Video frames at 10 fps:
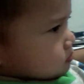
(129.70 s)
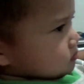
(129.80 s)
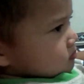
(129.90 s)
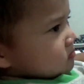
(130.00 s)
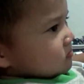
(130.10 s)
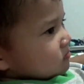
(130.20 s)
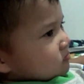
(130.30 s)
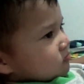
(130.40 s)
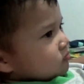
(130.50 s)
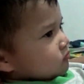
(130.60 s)
cat.
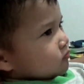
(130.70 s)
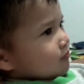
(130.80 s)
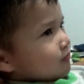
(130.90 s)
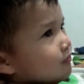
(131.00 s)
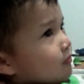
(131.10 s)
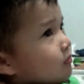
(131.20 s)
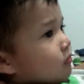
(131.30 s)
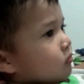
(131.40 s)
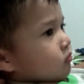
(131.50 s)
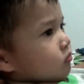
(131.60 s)
Let me see his hat.
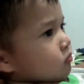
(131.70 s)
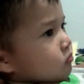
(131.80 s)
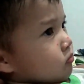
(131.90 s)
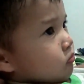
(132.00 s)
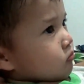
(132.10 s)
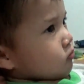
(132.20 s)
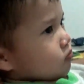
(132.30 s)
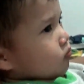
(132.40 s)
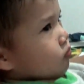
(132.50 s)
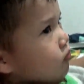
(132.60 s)

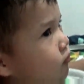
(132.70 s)
Yeah.